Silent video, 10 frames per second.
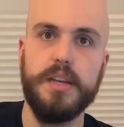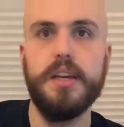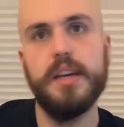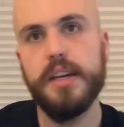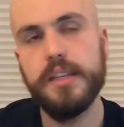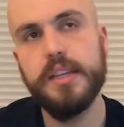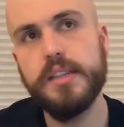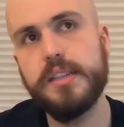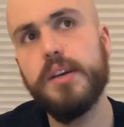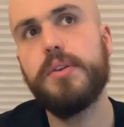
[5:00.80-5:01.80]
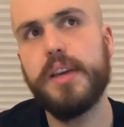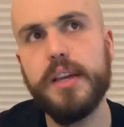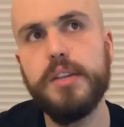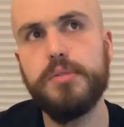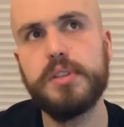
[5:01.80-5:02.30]
And then he say, okay,
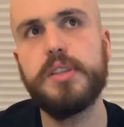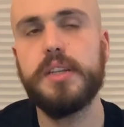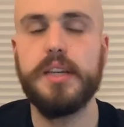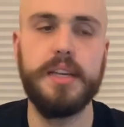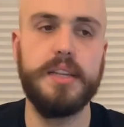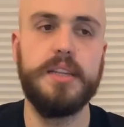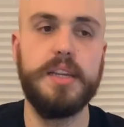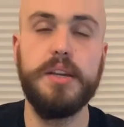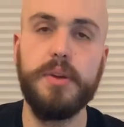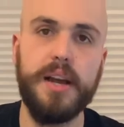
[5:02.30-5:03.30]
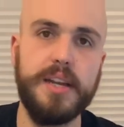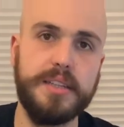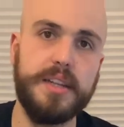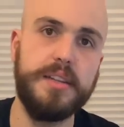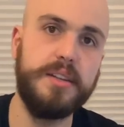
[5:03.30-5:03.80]
interesting. And he realizes
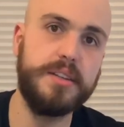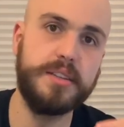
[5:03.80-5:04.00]
that there is